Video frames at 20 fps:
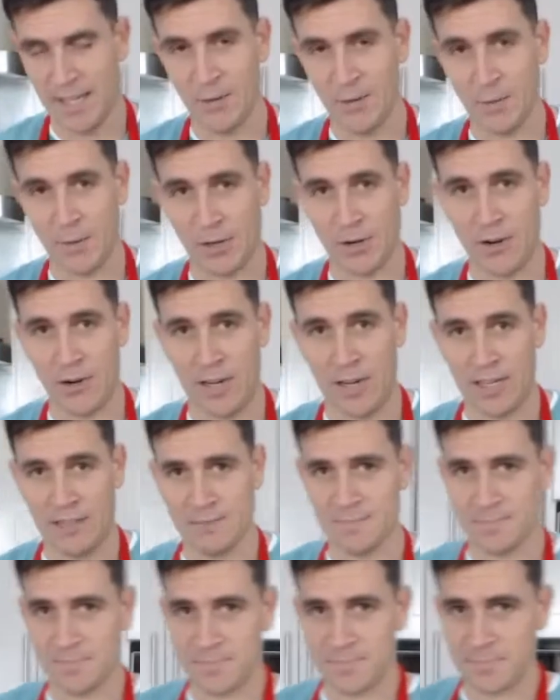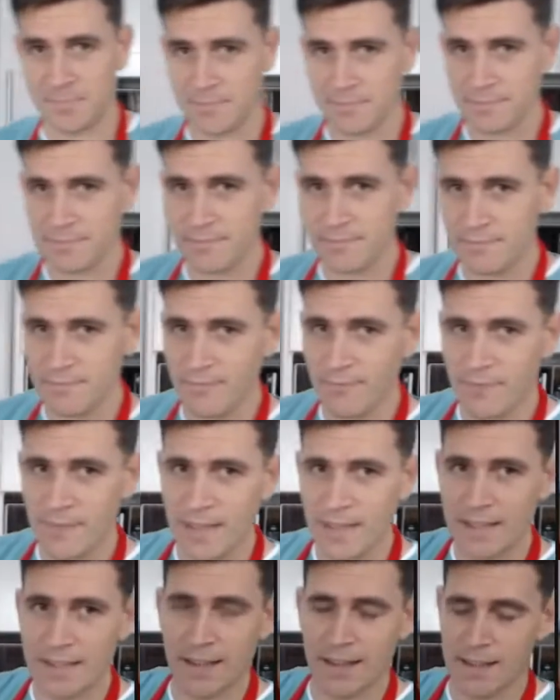with green,
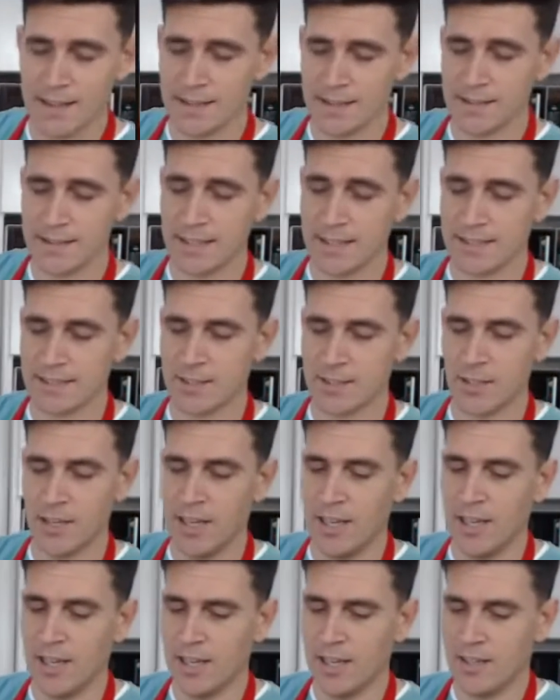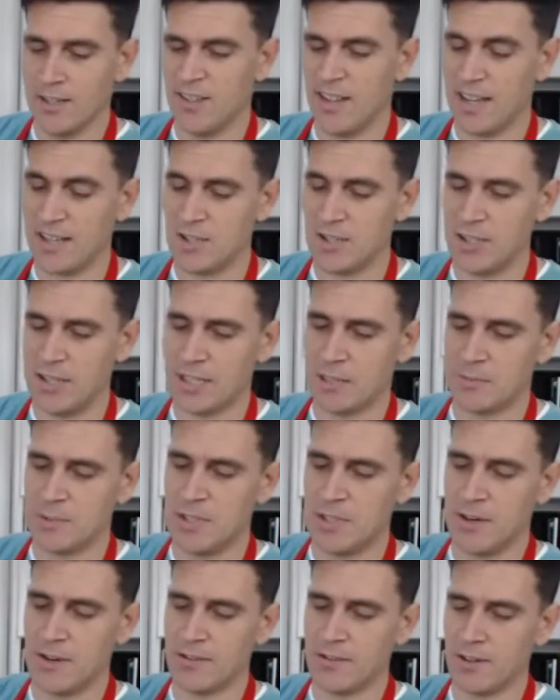and the other is that you actually end up
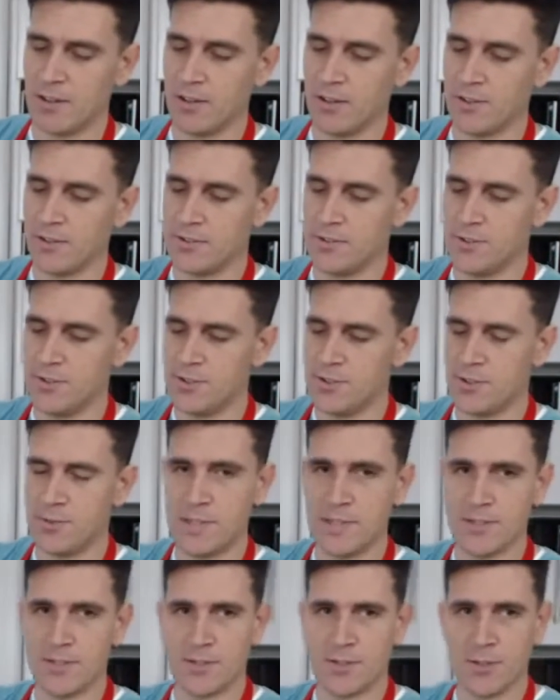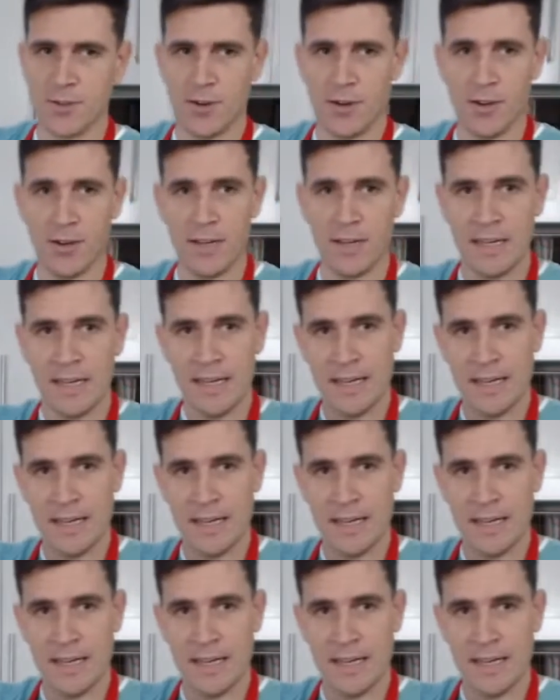tearing the cloth because you squeeze it so hard.